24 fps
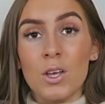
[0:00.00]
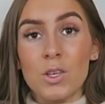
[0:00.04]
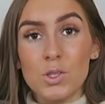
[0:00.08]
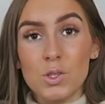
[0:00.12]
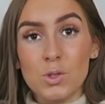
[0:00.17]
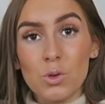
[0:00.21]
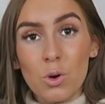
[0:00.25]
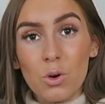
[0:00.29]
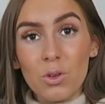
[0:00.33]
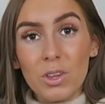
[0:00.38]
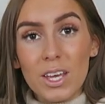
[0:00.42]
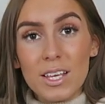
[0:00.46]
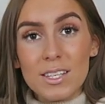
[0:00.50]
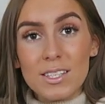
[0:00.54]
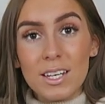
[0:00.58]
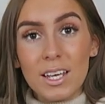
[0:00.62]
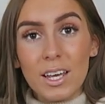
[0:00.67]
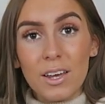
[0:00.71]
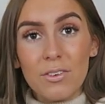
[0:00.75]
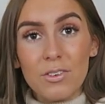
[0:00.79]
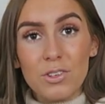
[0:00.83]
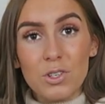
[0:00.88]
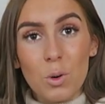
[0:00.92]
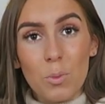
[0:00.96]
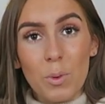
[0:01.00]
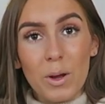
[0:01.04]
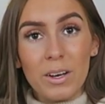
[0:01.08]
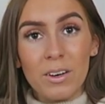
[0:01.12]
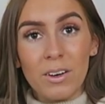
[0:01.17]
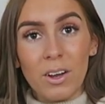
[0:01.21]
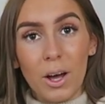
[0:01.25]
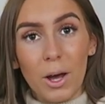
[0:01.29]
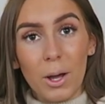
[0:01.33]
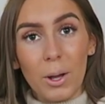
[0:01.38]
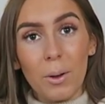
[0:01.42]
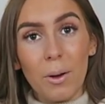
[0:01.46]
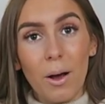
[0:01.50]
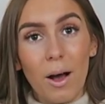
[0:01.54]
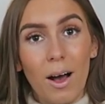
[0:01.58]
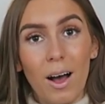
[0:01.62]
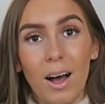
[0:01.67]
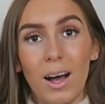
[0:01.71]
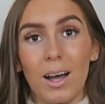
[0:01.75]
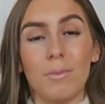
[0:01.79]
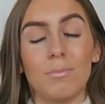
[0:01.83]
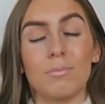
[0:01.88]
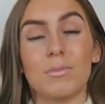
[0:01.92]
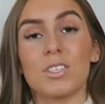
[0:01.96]
Saw these in a gift shop window.
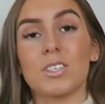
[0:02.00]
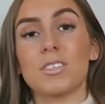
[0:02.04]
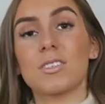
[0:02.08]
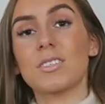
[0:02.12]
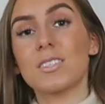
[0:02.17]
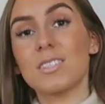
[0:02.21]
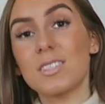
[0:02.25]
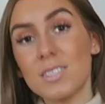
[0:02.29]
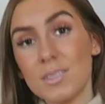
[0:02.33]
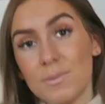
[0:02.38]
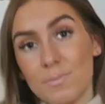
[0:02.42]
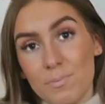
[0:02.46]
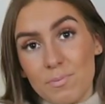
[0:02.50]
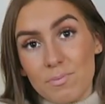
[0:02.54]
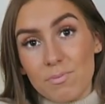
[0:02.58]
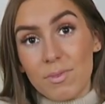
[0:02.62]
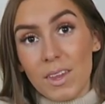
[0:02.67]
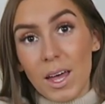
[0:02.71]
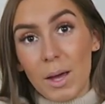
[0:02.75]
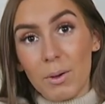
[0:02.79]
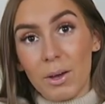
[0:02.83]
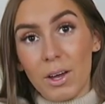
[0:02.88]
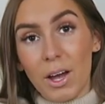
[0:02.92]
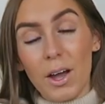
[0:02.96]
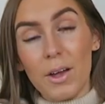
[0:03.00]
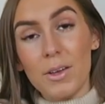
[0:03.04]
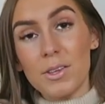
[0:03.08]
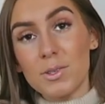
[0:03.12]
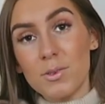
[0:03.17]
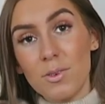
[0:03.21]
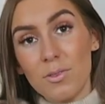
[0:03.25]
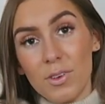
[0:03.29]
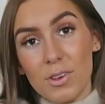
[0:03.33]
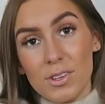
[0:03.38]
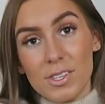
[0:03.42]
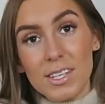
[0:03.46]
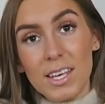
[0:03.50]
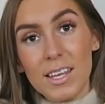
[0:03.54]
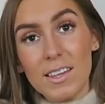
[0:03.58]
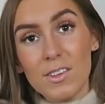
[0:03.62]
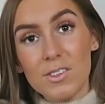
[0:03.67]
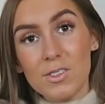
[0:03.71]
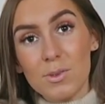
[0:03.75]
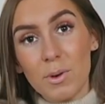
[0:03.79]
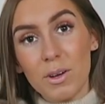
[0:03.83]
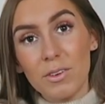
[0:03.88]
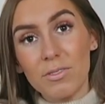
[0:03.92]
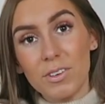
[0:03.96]
There we go. So if you see
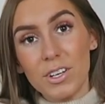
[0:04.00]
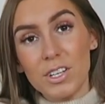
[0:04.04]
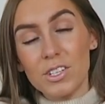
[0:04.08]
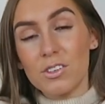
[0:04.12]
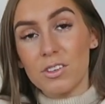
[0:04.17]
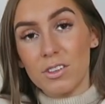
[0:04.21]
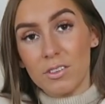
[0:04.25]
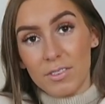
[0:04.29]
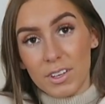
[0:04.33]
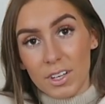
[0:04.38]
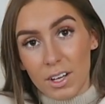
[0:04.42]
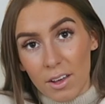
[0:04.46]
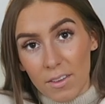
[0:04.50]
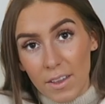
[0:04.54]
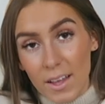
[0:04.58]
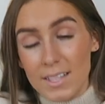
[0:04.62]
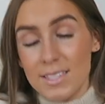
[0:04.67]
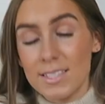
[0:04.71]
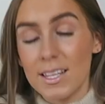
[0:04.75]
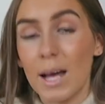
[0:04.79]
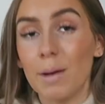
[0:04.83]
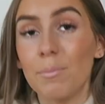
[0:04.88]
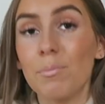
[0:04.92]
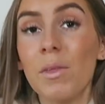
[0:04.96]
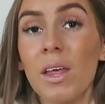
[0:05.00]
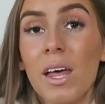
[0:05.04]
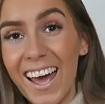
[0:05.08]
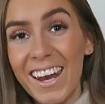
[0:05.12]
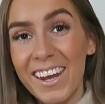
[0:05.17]
these on my feature in the video, that's them.